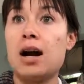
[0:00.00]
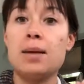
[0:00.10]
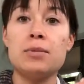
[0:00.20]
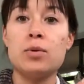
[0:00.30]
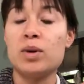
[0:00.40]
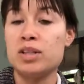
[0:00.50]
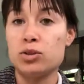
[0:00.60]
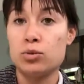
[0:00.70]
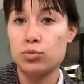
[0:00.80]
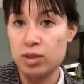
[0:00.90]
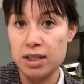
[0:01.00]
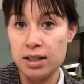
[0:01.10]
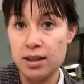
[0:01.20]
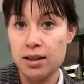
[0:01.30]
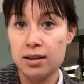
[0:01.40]
I'm going to
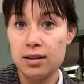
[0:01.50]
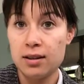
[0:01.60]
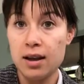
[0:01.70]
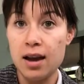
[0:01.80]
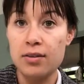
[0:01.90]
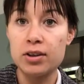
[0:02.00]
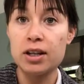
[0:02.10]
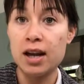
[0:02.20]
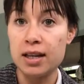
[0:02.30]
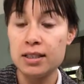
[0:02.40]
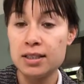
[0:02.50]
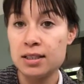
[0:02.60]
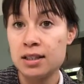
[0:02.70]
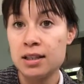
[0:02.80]
read every night